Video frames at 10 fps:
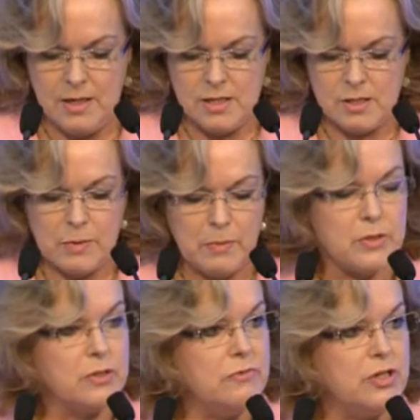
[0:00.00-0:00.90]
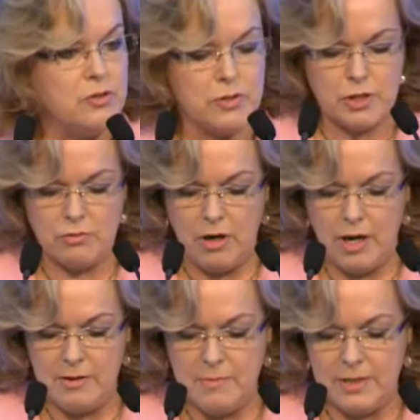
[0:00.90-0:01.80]
So we want to reduce
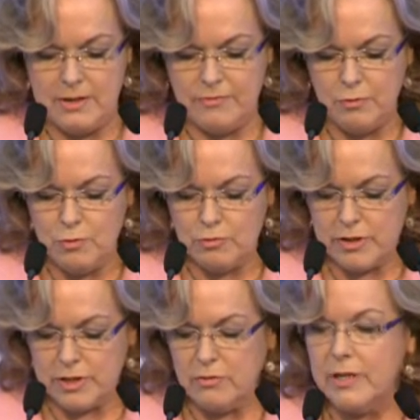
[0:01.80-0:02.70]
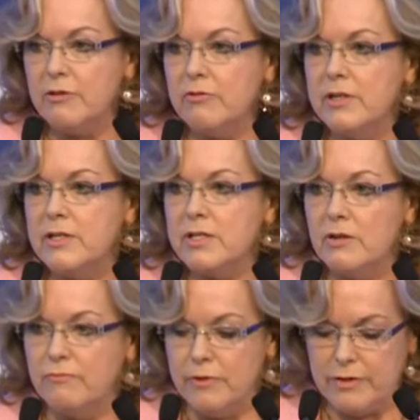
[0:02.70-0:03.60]
crime in the four critical areas
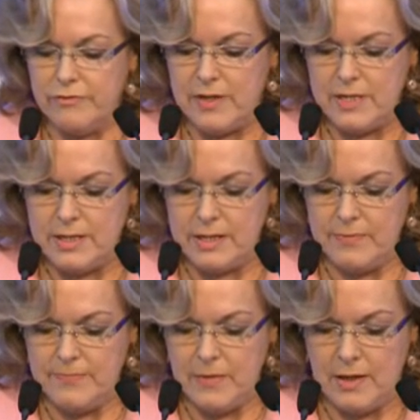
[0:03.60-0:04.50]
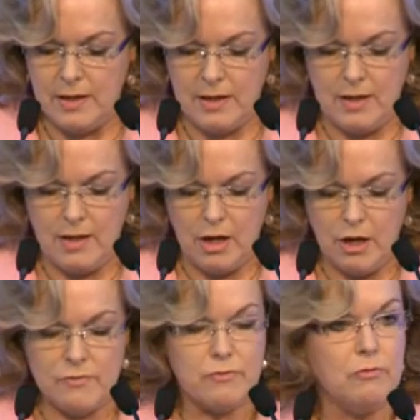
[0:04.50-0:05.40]
of reoffending,
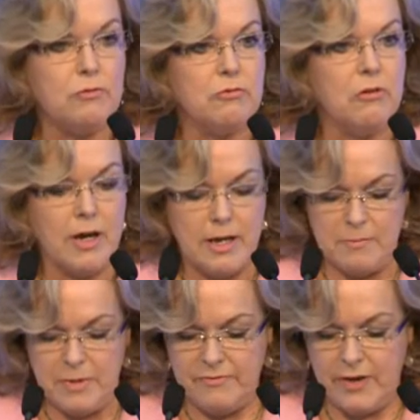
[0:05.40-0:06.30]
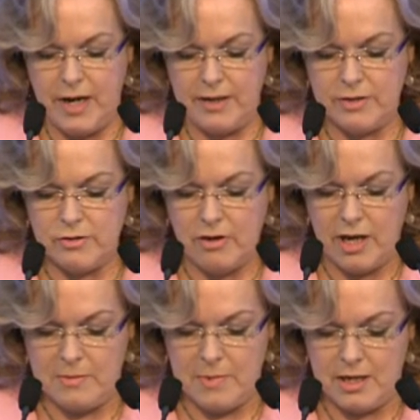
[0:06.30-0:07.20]
overall crime, violent
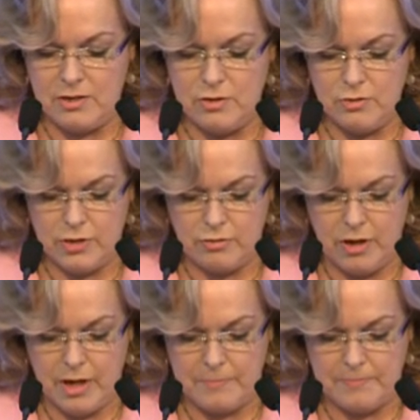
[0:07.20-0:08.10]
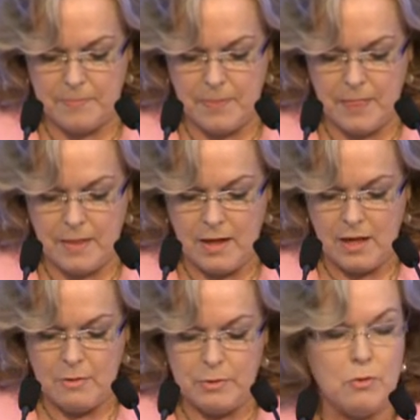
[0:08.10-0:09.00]
crime, and youth crime.
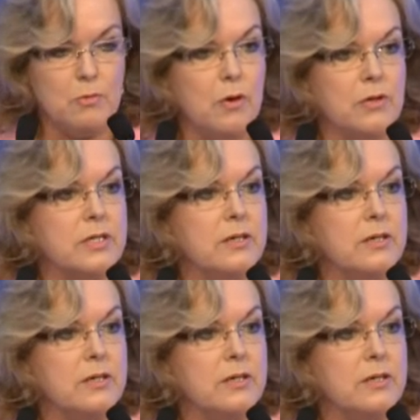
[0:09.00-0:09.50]
And we all want